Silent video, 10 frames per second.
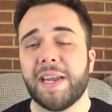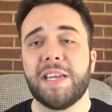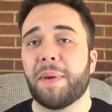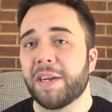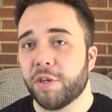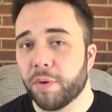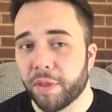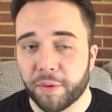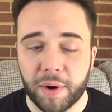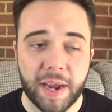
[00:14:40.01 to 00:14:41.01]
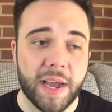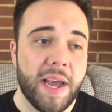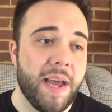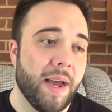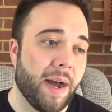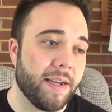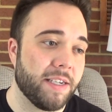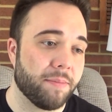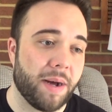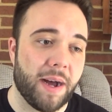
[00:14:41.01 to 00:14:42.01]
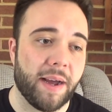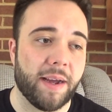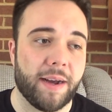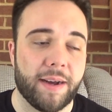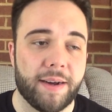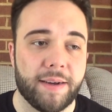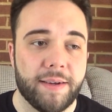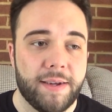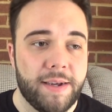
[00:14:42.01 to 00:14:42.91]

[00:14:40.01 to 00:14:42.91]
need to buy 2 and 3. I need to buy...